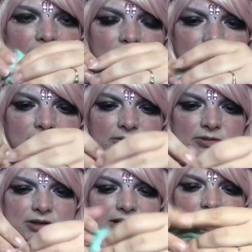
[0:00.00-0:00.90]

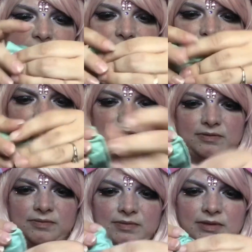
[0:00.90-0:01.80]
use that
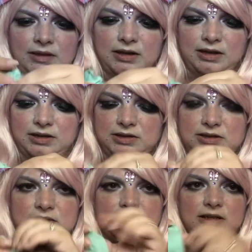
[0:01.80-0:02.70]

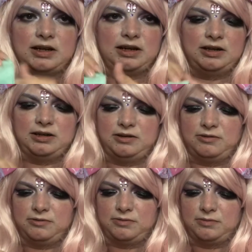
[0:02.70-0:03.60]
to kind of
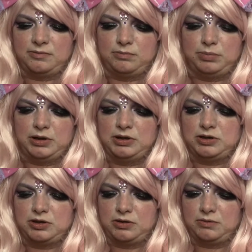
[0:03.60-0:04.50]

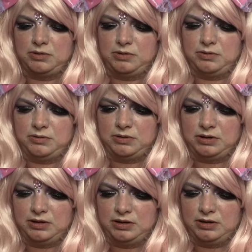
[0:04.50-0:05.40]
pinch through
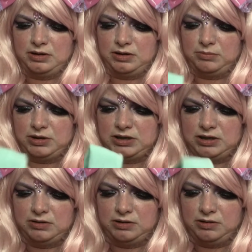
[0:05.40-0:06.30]
the
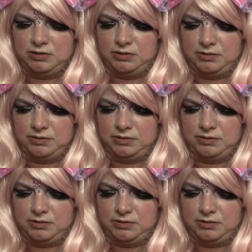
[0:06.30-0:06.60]
material.